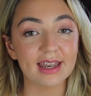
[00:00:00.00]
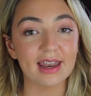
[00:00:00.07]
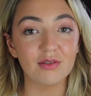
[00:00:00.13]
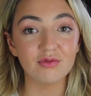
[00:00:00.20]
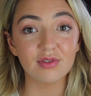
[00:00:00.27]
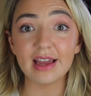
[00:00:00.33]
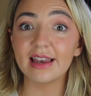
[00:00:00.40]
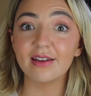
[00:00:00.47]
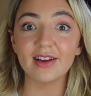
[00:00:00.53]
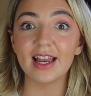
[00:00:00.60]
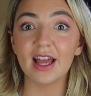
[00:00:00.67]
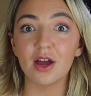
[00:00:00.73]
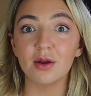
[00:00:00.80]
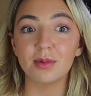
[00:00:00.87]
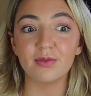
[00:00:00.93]
and I really
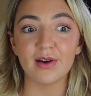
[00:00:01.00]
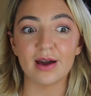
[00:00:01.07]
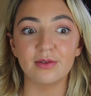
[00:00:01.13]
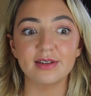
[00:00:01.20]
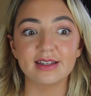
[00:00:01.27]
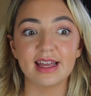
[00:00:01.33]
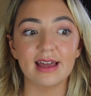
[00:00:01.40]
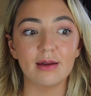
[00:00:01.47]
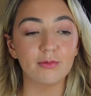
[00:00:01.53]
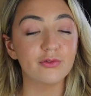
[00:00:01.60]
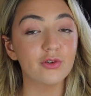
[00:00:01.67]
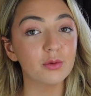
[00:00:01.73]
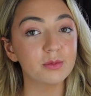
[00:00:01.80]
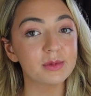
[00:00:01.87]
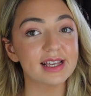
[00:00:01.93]
really hope you found it
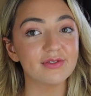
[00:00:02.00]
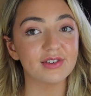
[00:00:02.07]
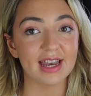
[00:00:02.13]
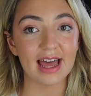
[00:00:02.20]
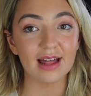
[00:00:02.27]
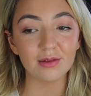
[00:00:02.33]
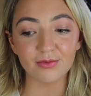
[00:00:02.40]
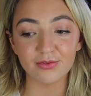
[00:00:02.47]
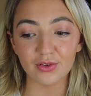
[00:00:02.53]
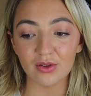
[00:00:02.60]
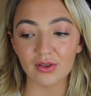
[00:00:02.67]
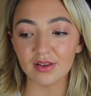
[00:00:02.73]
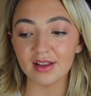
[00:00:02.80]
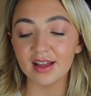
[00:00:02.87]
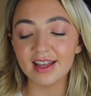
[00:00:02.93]
informative and
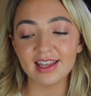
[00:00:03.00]
helpful,